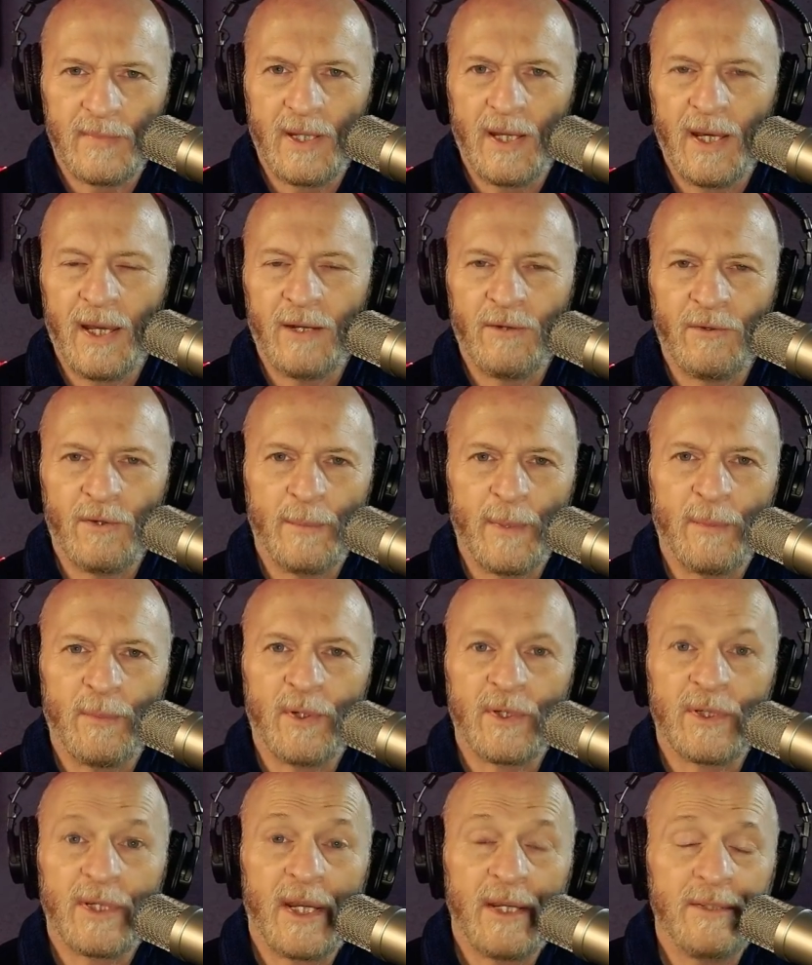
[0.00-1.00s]
I don't
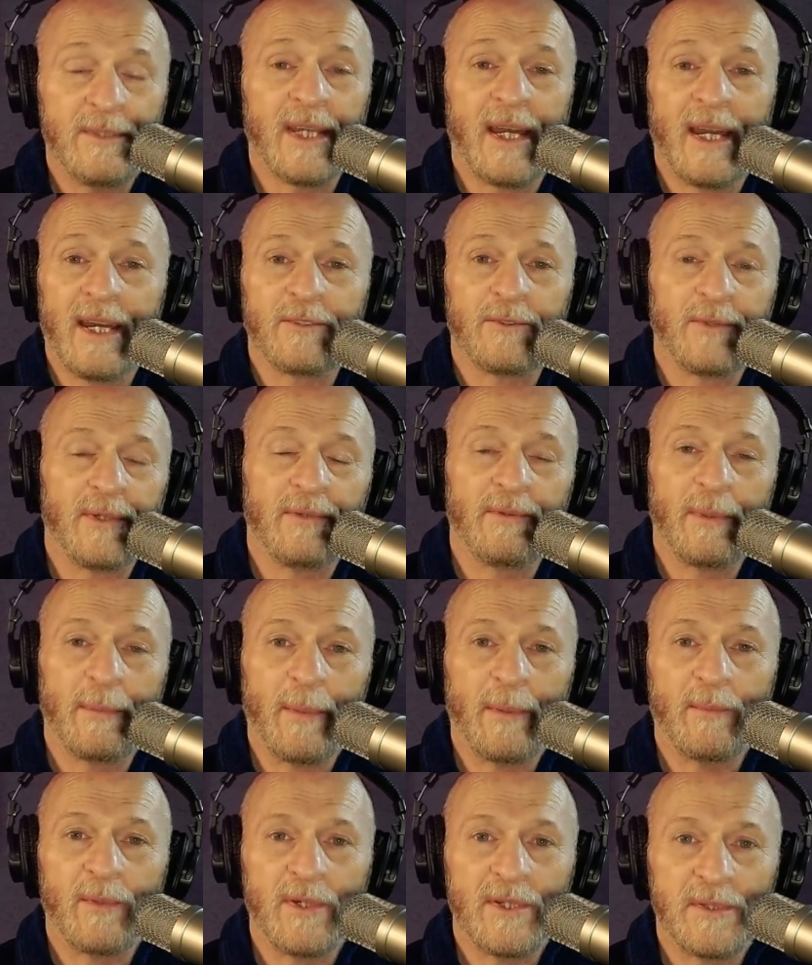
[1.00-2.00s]
remember. I used to actually
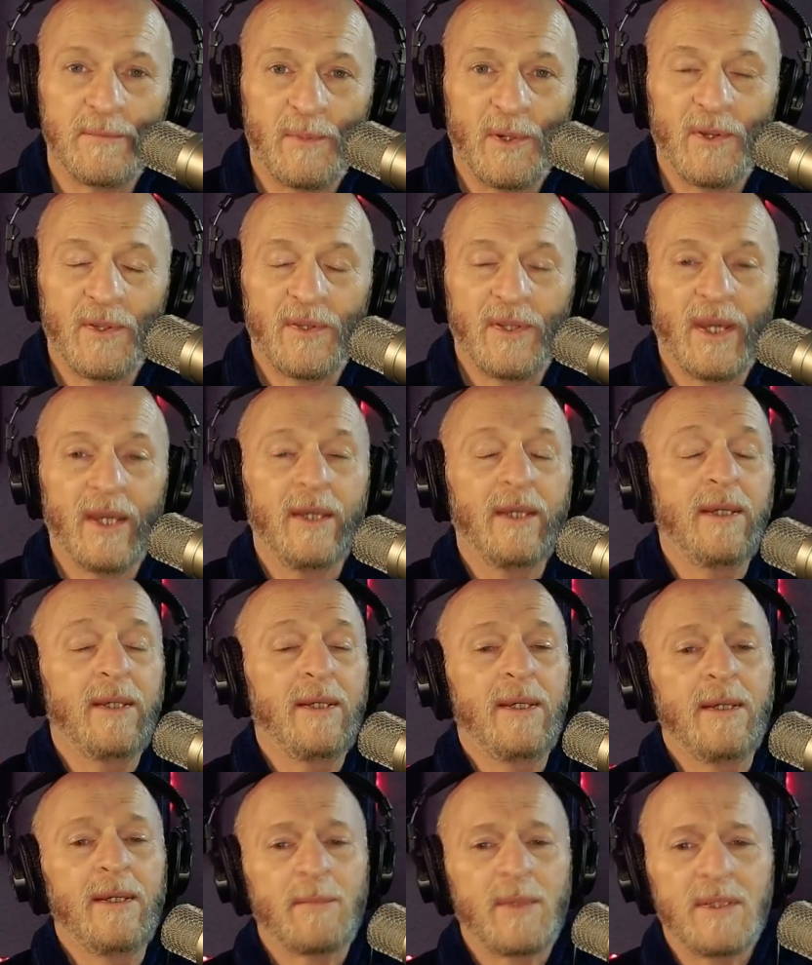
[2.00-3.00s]
remember his birthday
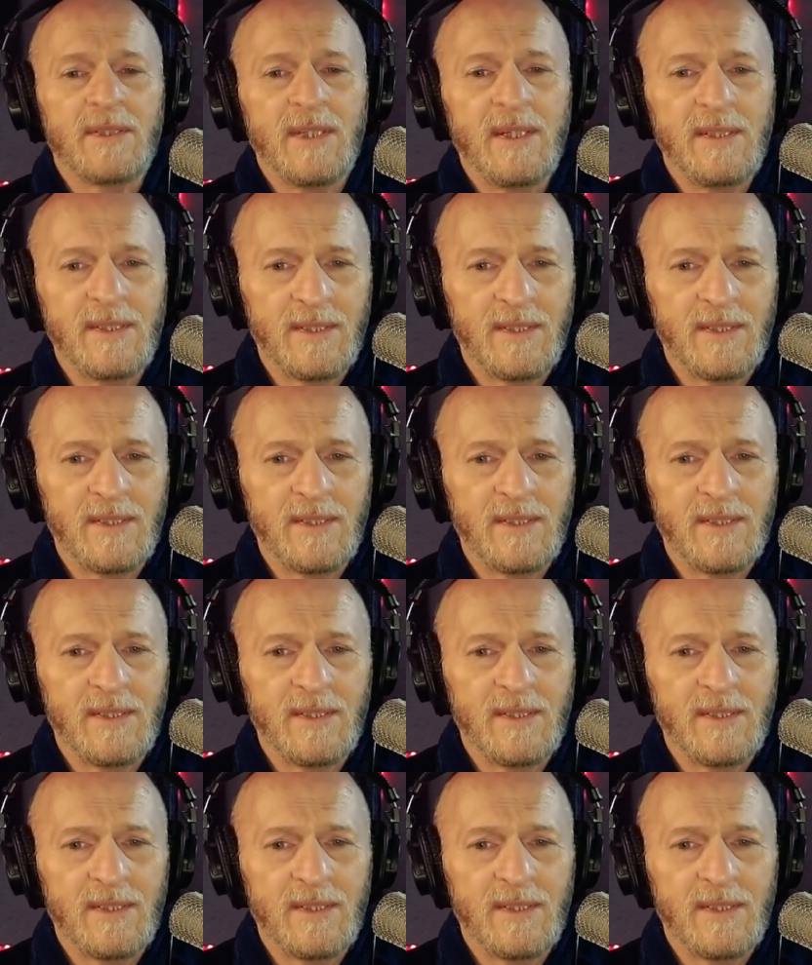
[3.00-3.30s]
because